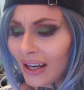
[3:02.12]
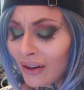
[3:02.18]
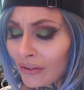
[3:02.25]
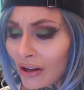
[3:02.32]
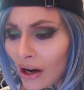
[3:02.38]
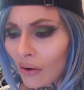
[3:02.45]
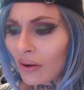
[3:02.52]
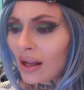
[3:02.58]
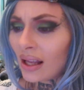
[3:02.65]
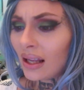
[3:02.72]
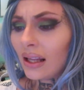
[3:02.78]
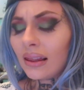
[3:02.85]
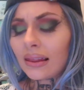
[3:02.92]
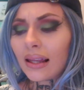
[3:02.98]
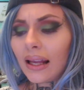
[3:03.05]
I don't know,
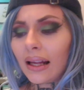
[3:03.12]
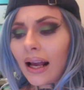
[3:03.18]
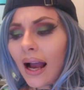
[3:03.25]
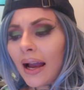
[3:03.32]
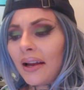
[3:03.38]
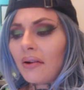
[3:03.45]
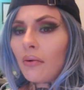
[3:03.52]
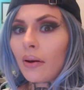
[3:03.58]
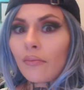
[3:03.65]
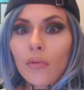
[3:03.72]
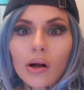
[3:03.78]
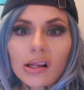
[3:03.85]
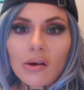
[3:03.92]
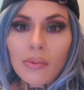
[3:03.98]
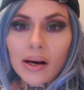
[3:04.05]
like, I am
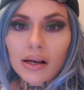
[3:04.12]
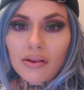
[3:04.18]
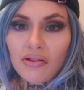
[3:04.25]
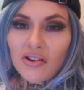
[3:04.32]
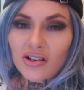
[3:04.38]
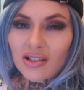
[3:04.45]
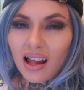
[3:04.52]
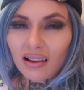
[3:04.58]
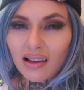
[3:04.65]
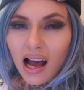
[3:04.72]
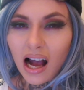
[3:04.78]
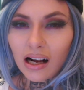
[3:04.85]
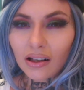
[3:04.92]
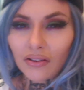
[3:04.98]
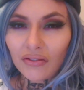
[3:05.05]
well aware that there's a
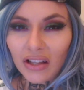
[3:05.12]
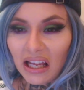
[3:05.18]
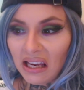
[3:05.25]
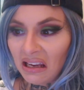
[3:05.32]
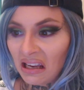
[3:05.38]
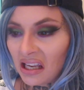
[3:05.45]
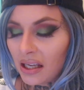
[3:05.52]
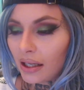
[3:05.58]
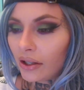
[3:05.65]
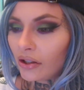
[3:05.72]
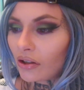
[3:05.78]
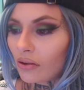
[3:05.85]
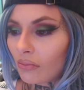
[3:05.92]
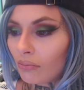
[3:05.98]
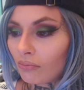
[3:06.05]
lot of, like, you
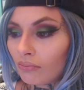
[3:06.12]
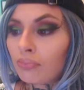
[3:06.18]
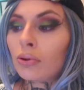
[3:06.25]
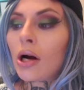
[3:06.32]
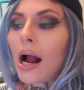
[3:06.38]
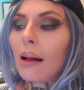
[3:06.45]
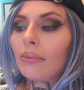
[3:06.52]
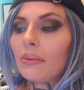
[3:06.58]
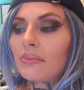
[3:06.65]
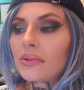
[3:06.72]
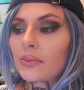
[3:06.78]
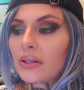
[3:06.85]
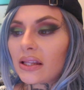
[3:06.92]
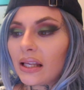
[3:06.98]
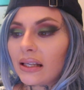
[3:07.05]
know,
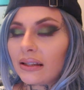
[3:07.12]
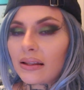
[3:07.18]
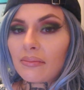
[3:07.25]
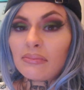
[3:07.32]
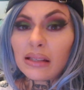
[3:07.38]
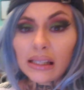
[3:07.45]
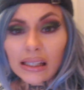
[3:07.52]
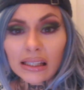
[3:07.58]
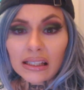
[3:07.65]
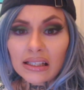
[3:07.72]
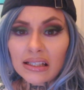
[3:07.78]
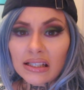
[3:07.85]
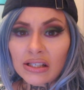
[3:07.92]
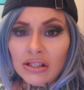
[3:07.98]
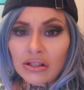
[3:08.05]
problems with like the meat
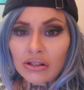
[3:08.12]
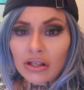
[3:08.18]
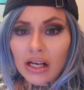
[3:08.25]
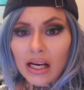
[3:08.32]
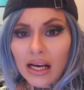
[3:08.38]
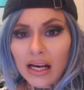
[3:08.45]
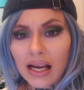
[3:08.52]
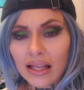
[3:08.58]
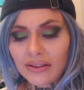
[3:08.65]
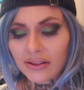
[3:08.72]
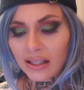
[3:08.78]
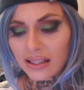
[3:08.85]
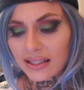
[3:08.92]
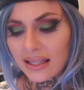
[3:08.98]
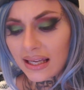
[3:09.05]
industry and
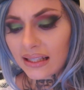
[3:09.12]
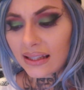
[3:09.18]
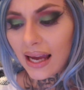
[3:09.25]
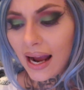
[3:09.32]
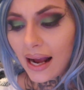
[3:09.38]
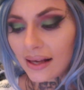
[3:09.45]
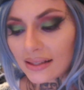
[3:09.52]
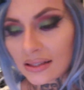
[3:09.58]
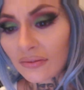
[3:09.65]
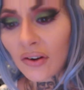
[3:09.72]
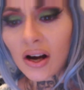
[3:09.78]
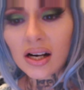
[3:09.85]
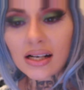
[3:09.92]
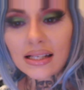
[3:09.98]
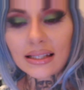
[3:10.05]
things like that, as
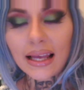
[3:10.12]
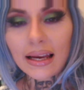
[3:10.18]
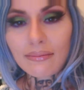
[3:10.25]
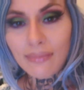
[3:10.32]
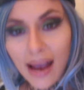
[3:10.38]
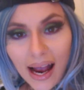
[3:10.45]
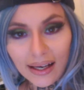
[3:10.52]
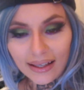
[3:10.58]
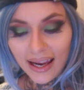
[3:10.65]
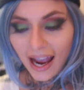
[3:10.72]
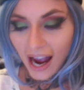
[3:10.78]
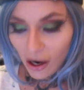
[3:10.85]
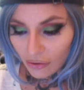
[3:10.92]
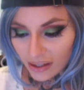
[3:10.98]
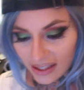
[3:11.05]
far as like mad
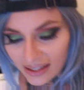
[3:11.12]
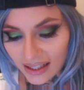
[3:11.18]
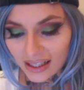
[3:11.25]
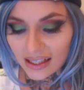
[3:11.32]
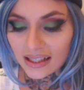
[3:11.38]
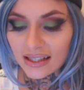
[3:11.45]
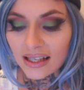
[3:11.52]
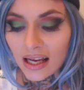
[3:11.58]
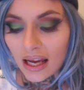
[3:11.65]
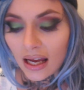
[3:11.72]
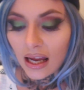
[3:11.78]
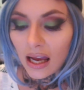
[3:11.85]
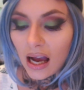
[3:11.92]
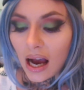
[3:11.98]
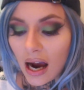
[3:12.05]
cow disease,
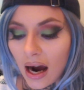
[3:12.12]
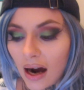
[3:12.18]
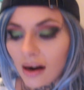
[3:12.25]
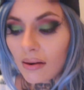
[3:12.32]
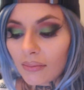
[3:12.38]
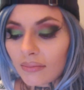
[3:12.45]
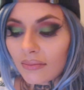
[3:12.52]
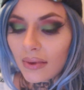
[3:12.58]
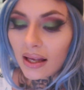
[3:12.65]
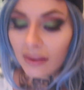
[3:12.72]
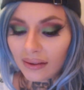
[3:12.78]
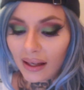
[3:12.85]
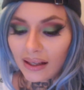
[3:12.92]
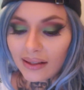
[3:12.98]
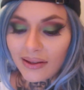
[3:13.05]

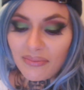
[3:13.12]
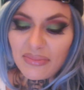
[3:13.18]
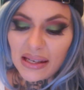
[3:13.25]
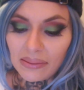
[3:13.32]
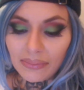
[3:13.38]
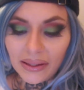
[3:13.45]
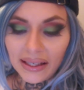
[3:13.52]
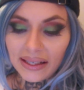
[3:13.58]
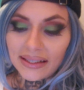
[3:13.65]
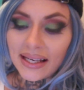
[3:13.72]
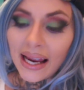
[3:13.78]
and like the meat being